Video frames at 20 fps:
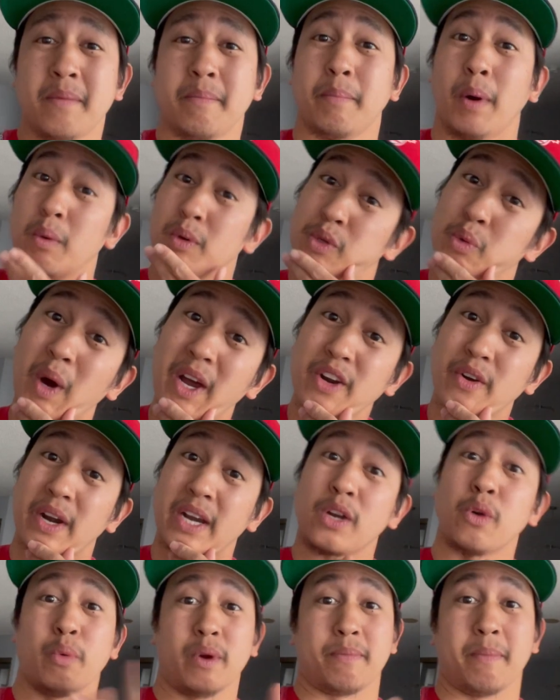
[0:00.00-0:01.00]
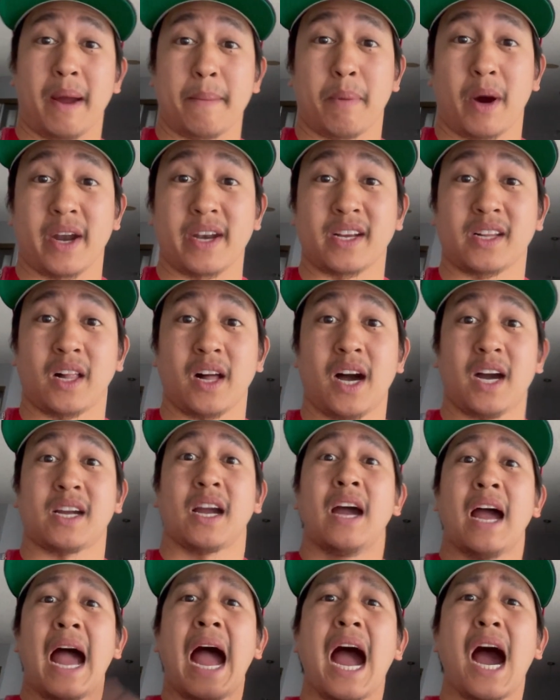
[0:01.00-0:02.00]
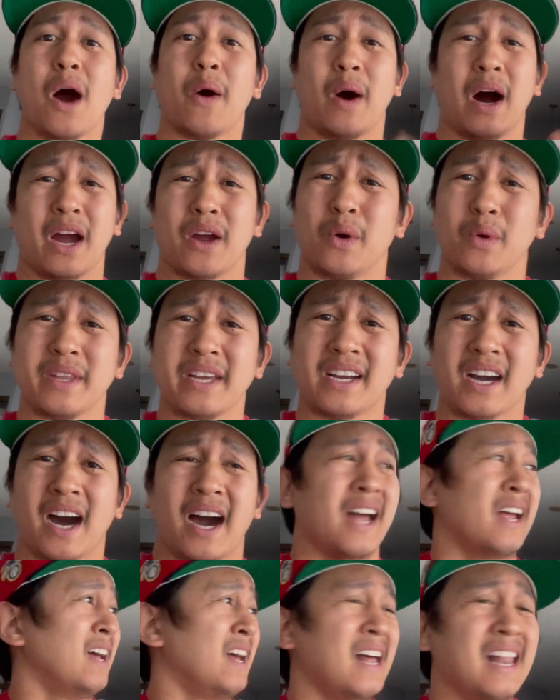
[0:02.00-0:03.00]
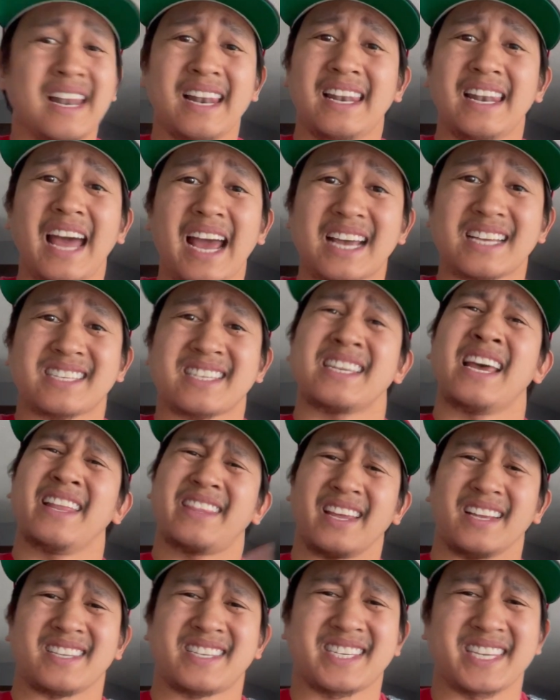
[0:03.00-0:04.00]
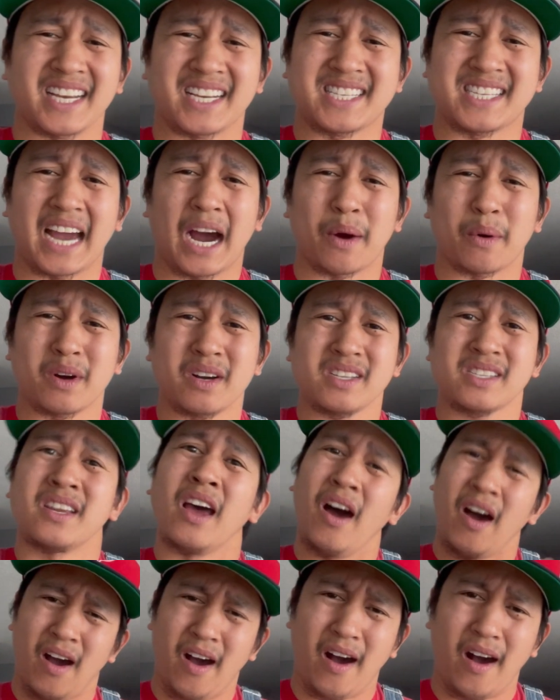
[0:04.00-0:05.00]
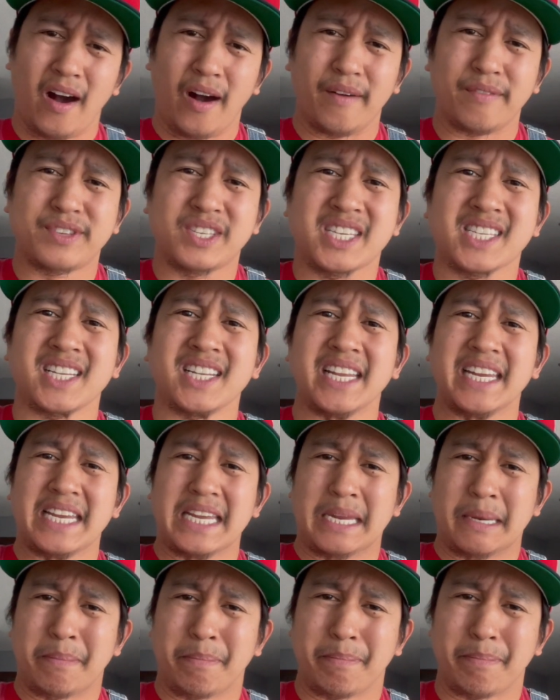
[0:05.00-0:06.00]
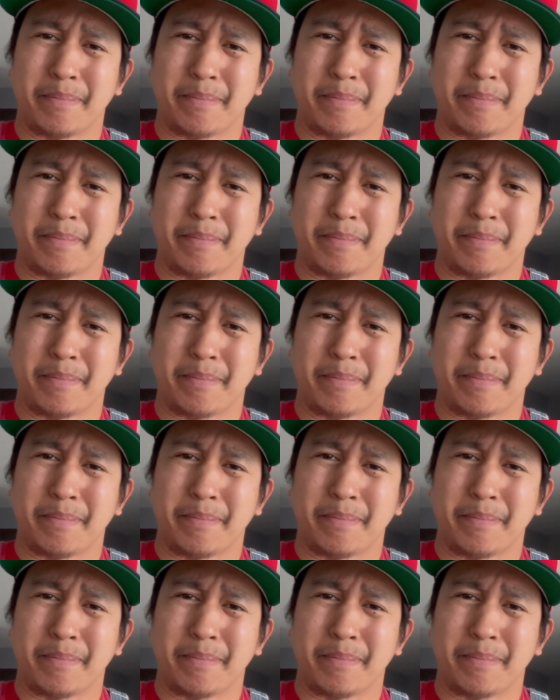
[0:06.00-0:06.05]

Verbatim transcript: but was wondering with my body clock how I only got less than six hours of sleep.